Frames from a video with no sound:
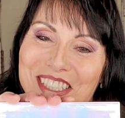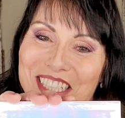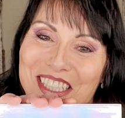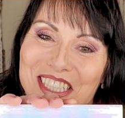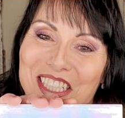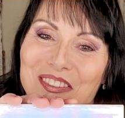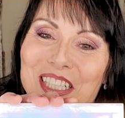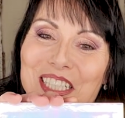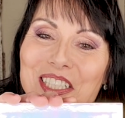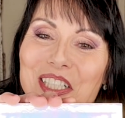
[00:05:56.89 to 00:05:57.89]
just in there
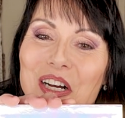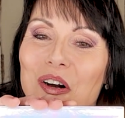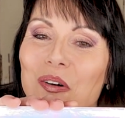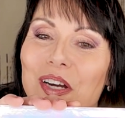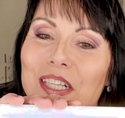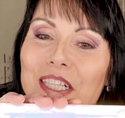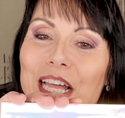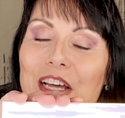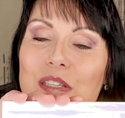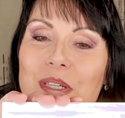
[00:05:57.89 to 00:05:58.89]
ready to go it
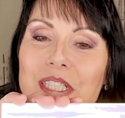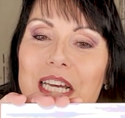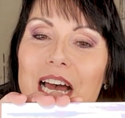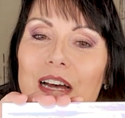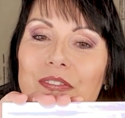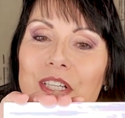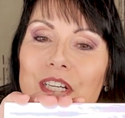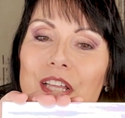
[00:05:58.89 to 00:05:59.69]
allows me to have